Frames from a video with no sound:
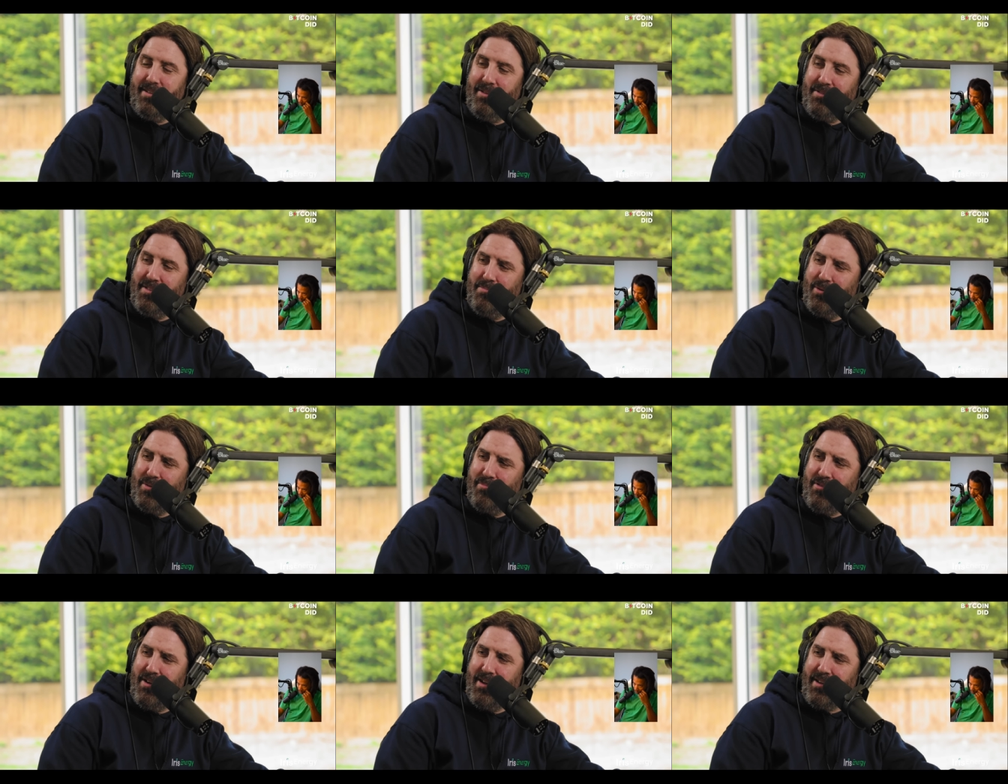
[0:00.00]
You've not seen Point
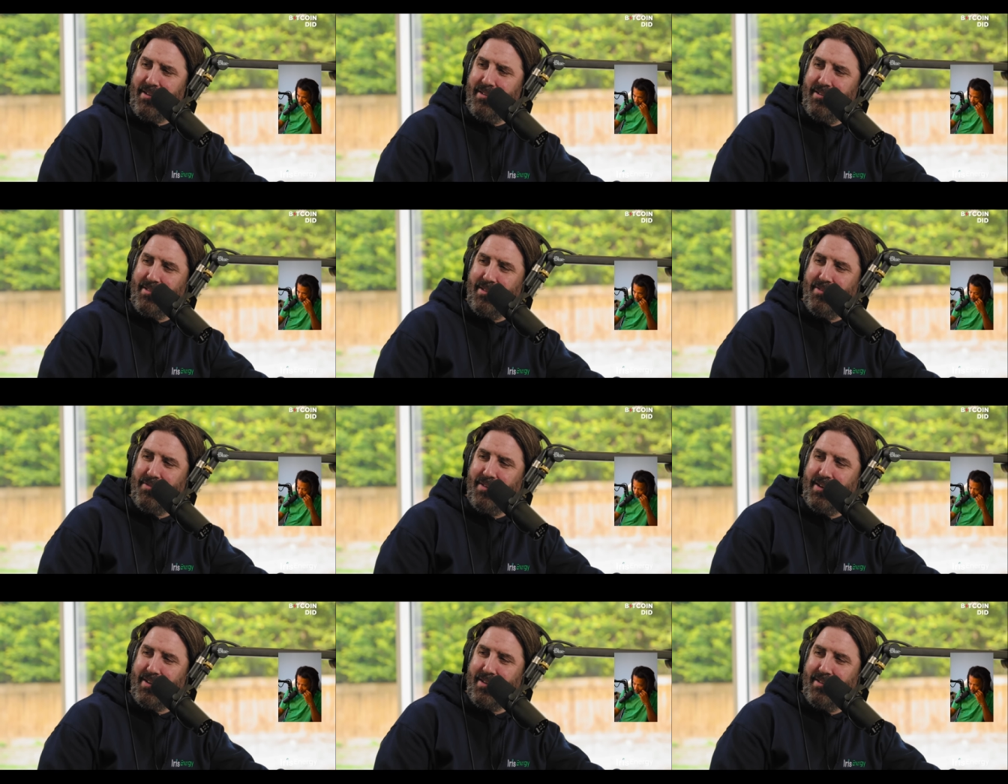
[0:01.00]
Break? What the
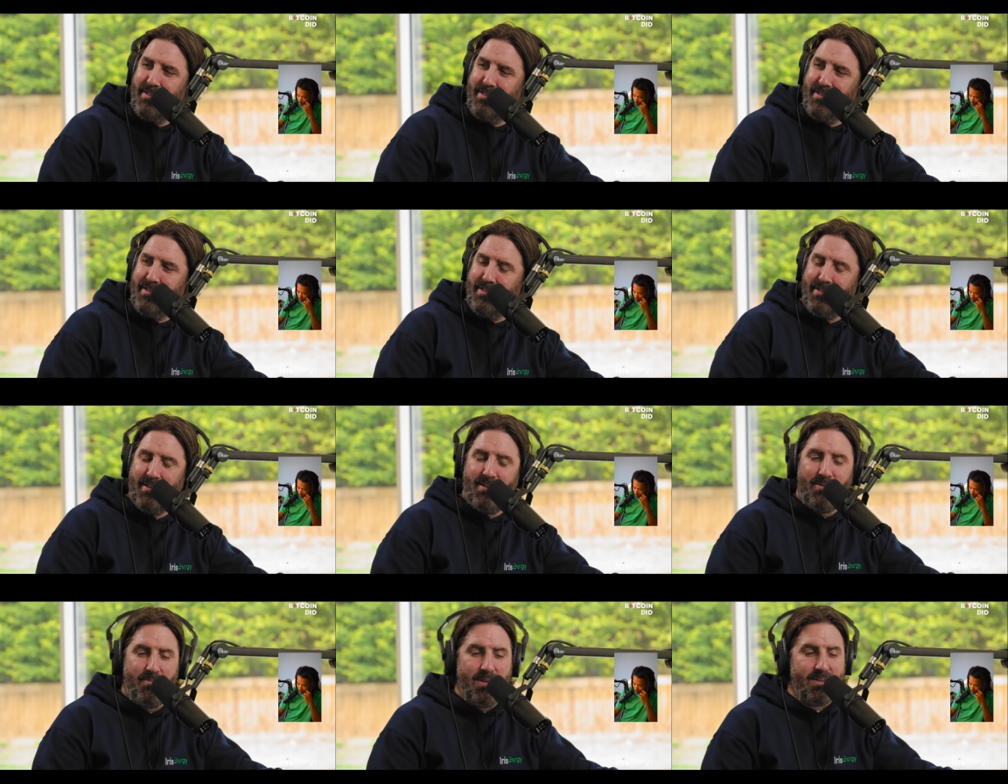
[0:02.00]
fuck?
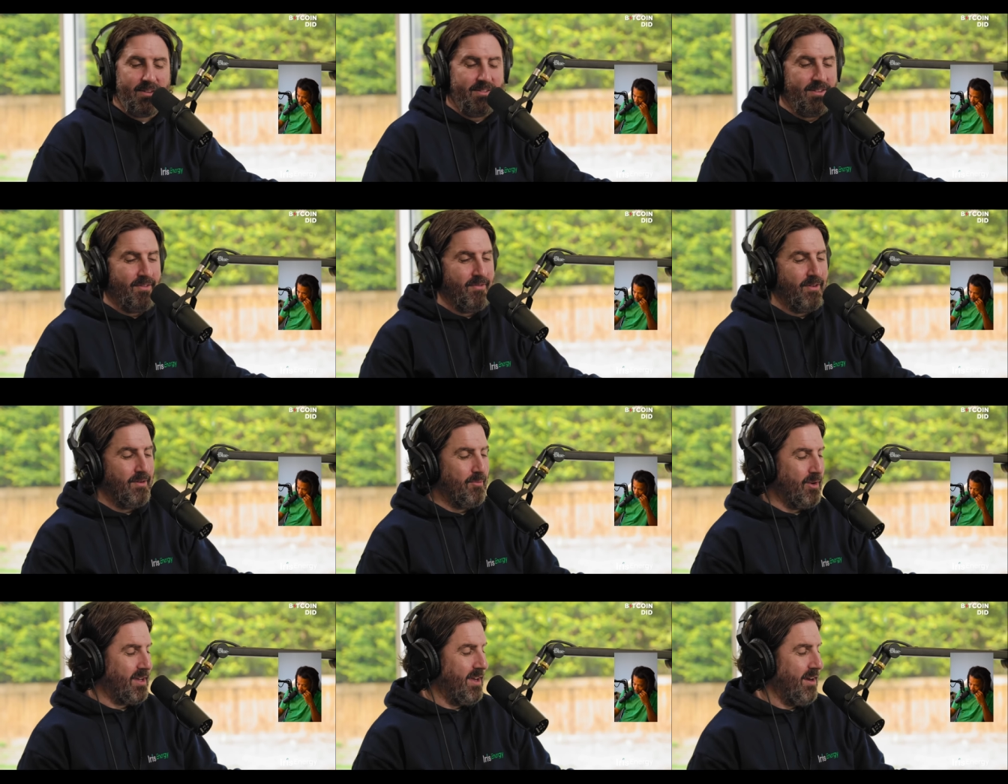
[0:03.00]
Oh man, you gotta see that film
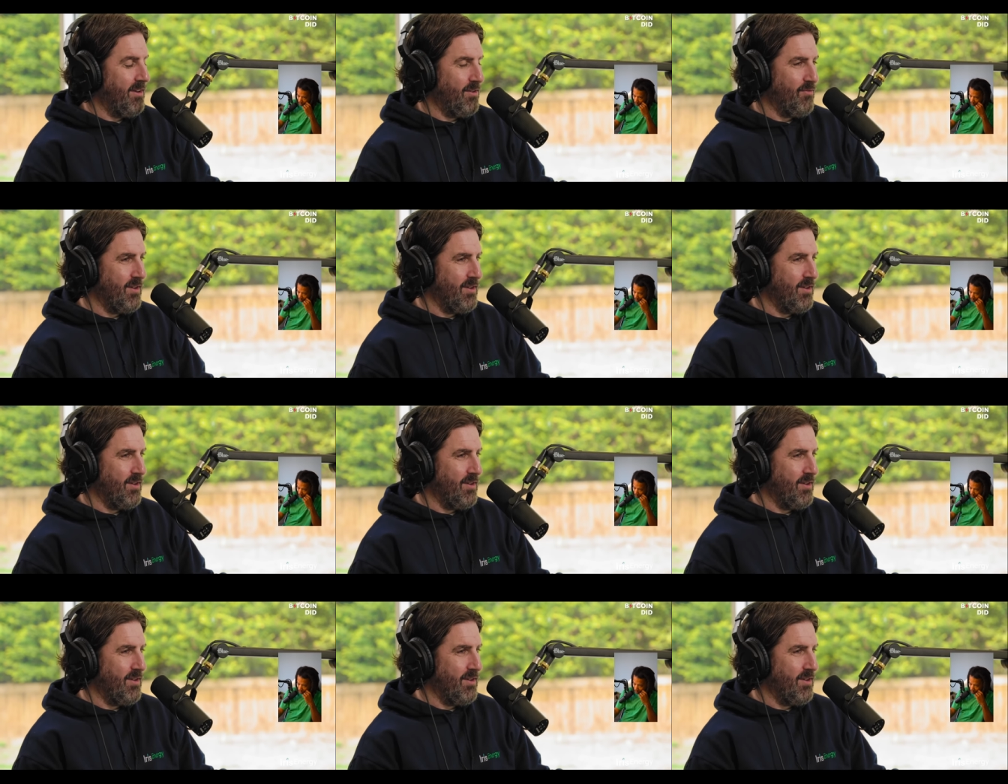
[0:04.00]
where Keanu